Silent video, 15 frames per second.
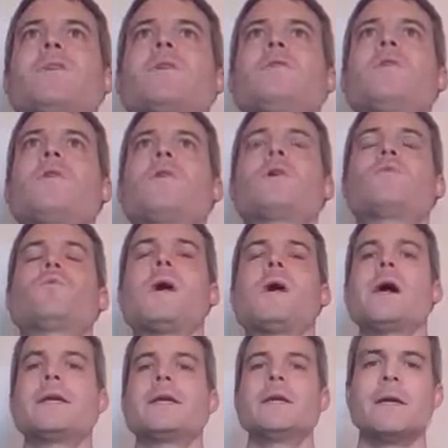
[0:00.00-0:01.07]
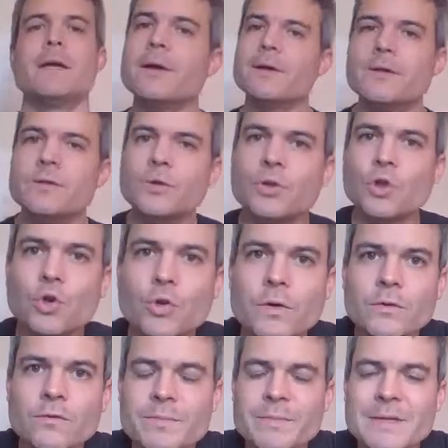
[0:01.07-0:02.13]
far and wide. You'll
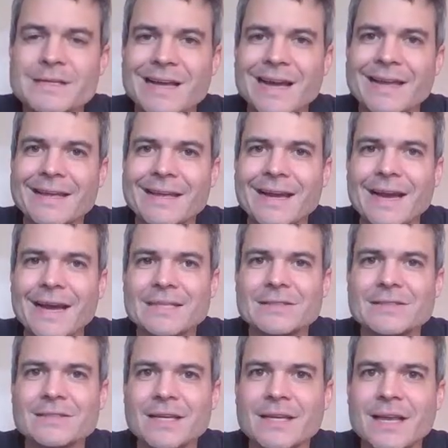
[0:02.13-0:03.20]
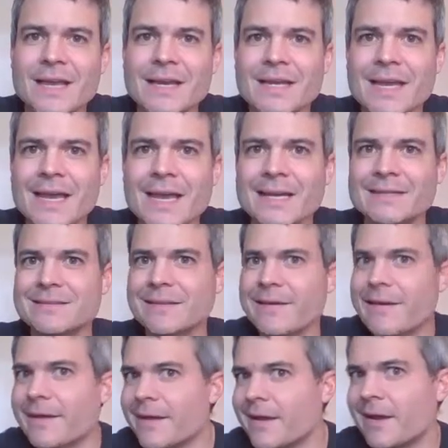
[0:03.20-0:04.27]
learn from these icons, and again, it's
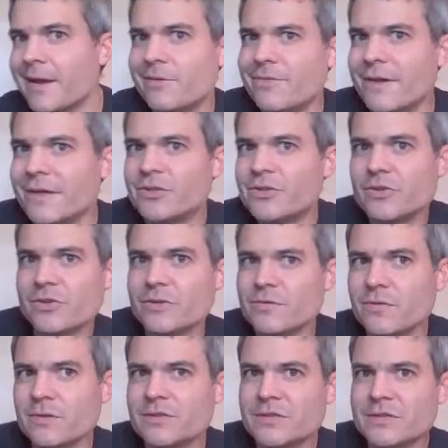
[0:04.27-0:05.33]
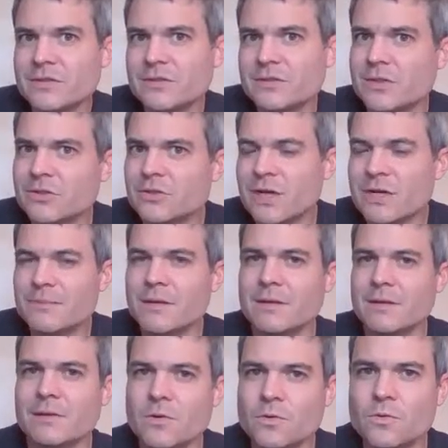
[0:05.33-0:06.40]
like Avengers versus you know trying to be
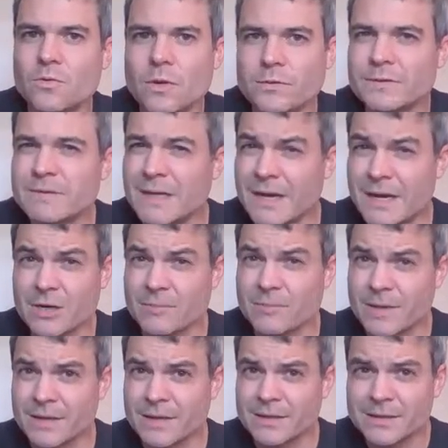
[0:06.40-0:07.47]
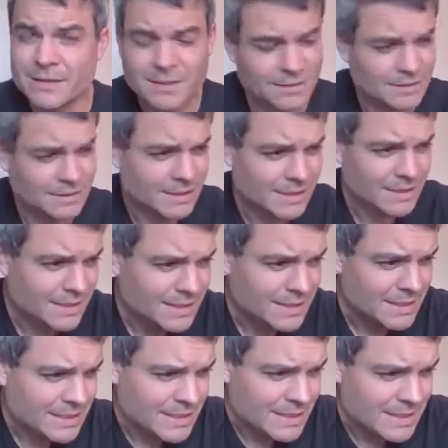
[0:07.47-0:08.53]
the lone wolf, even Iron Man. You know,
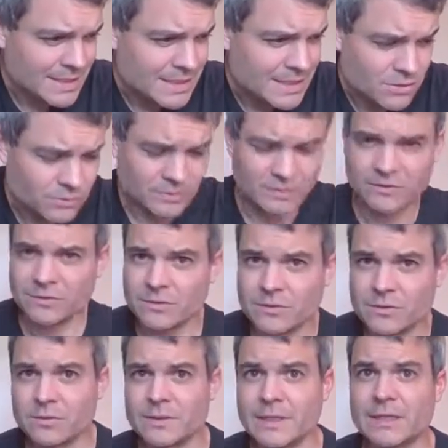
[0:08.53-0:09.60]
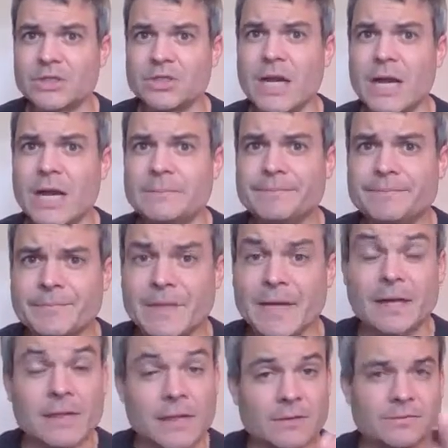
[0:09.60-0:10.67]
egotistical nut job that
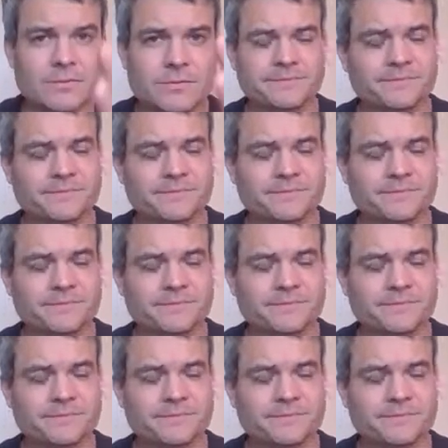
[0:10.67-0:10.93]
I love